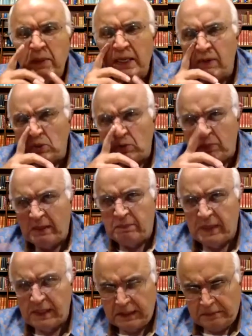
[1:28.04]
wants to make
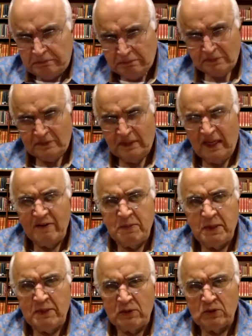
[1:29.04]
money. Everybody
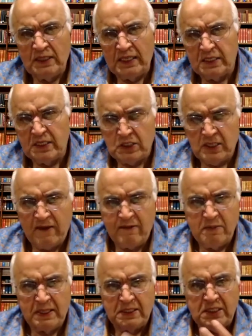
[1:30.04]
wants to get rich.
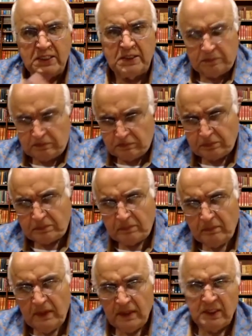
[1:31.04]
Everybody sees
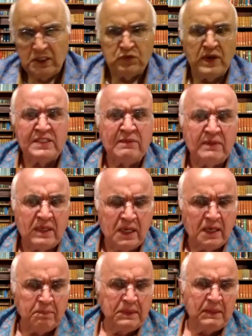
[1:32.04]
his friends are
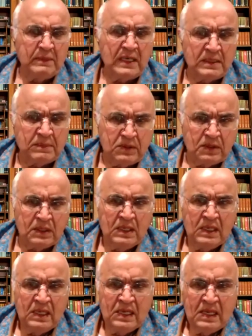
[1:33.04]
becoming an entrepreneur.
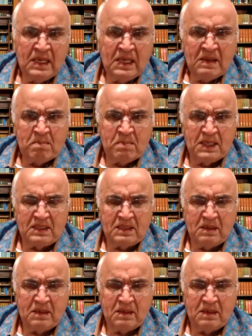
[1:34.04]
But